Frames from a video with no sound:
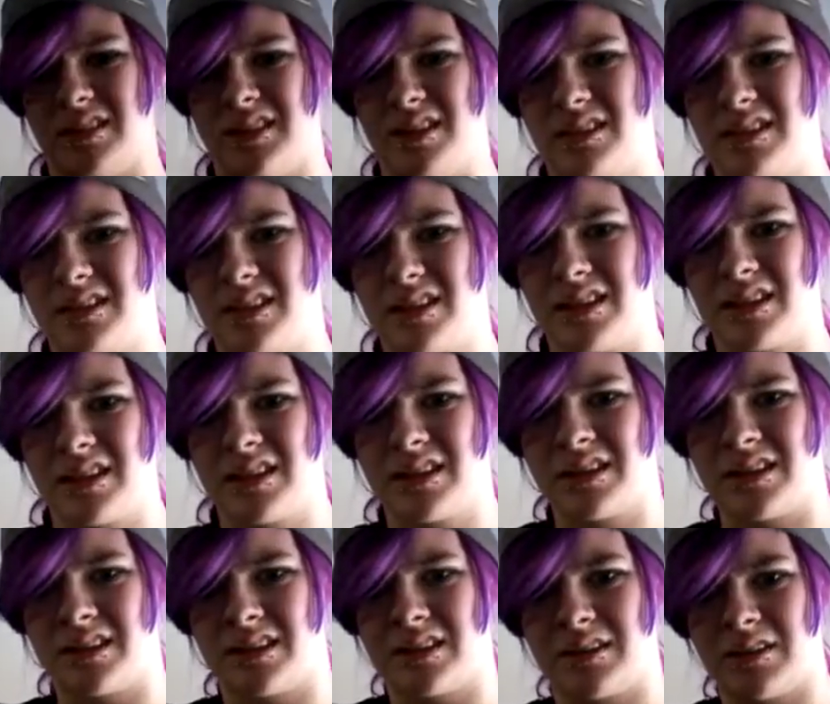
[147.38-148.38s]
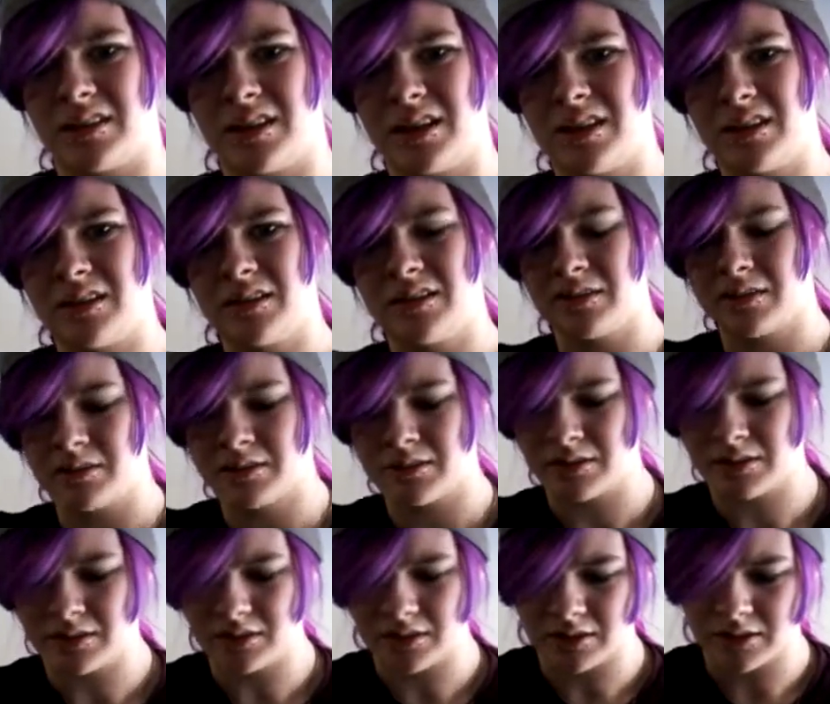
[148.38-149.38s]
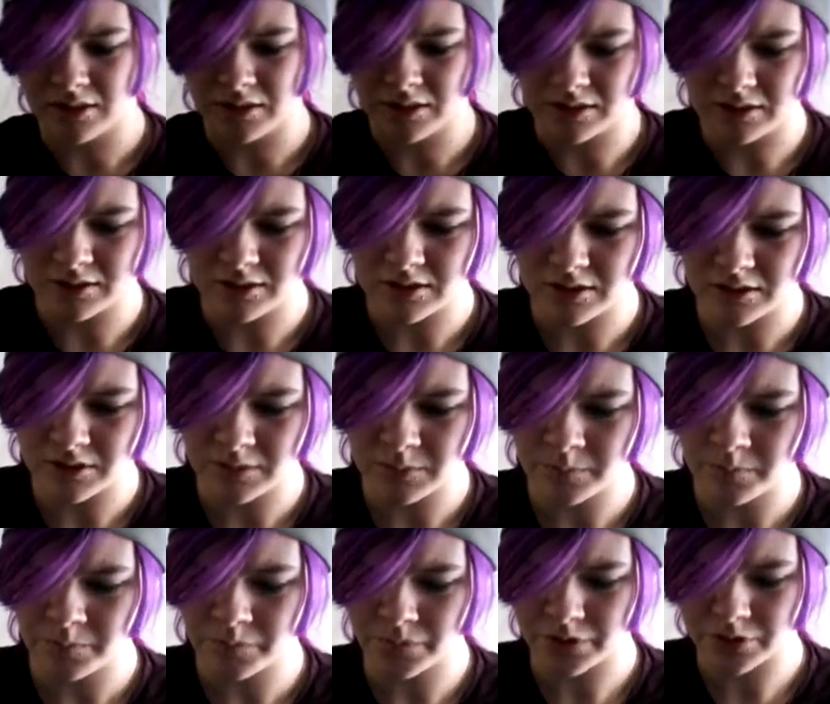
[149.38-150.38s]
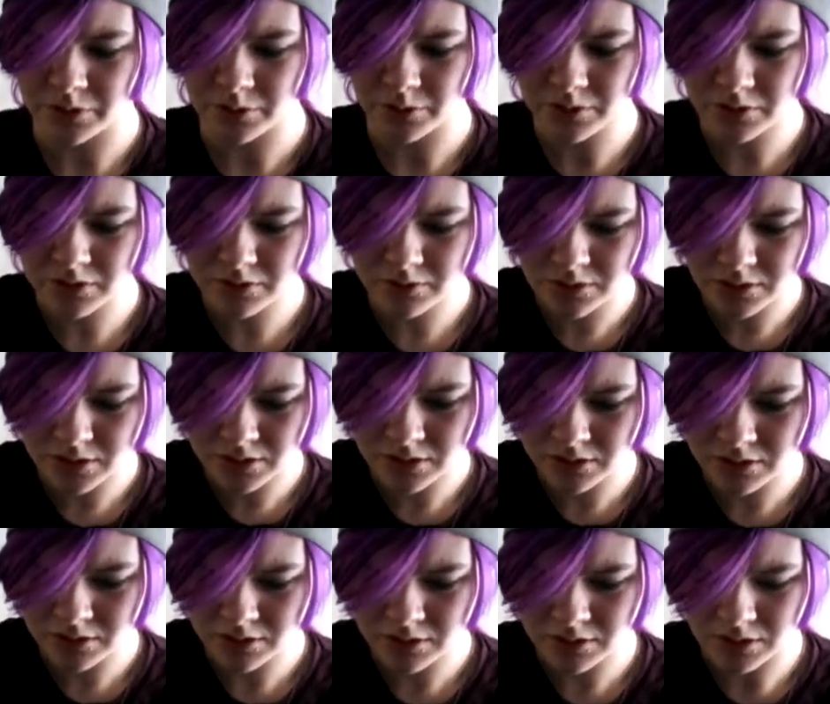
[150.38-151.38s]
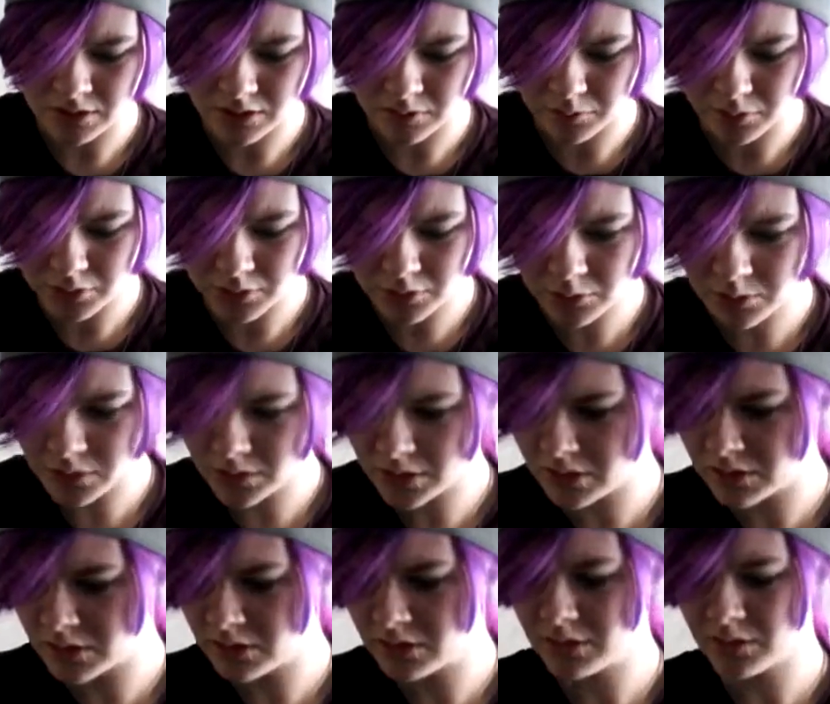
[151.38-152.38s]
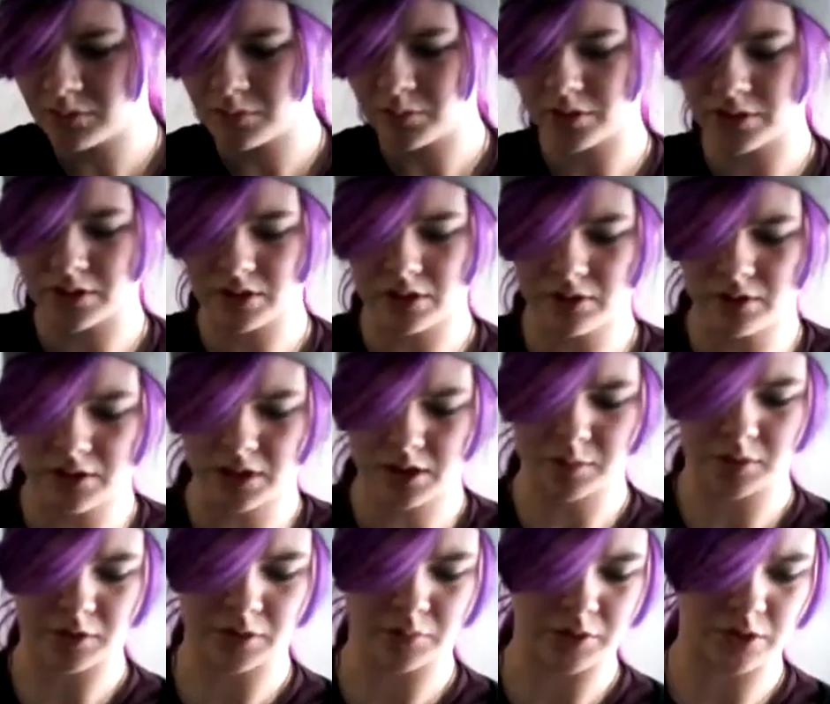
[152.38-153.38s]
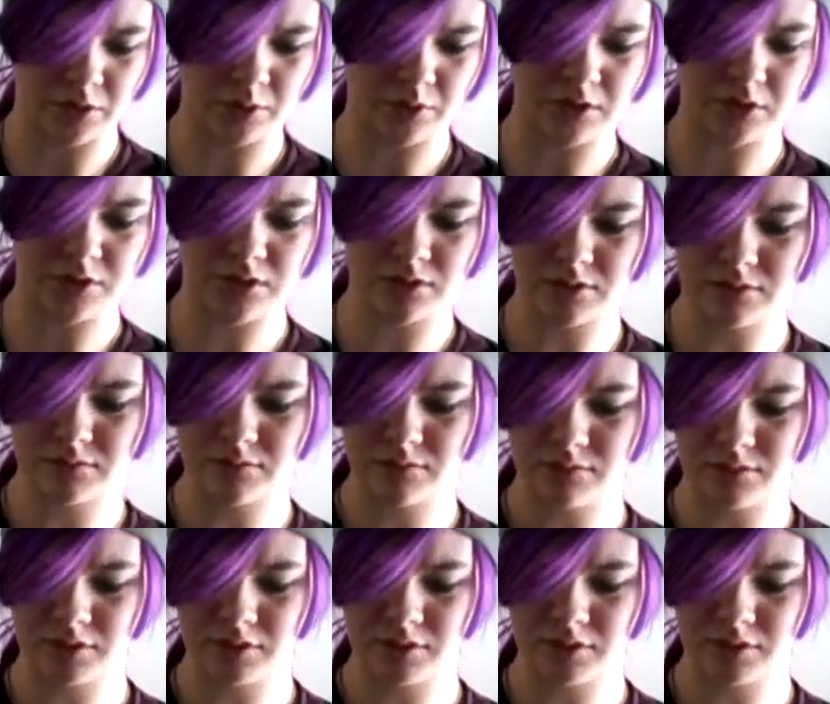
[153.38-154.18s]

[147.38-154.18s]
this thing, it's green. And then there's this orange one, and a blue one, but I don't care about the pink ones.